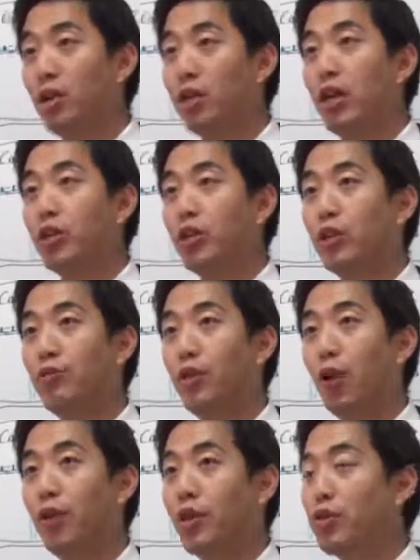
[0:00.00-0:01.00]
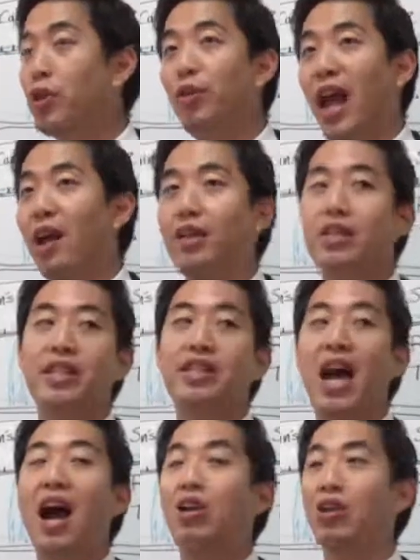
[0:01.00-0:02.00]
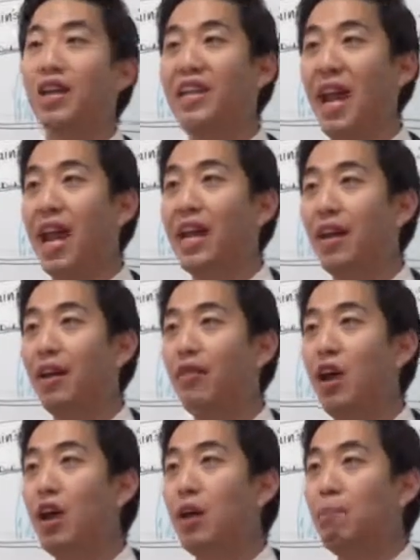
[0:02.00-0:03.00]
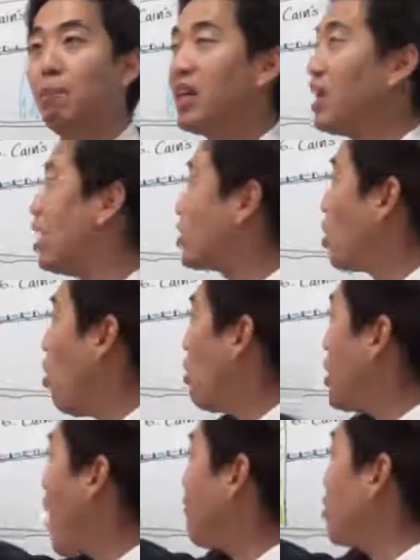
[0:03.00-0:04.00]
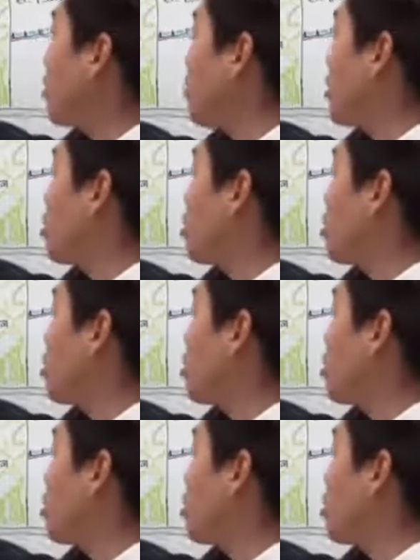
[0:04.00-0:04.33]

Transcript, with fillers: in Genesis 4. There's no doubt it's entirely negative because all you have to do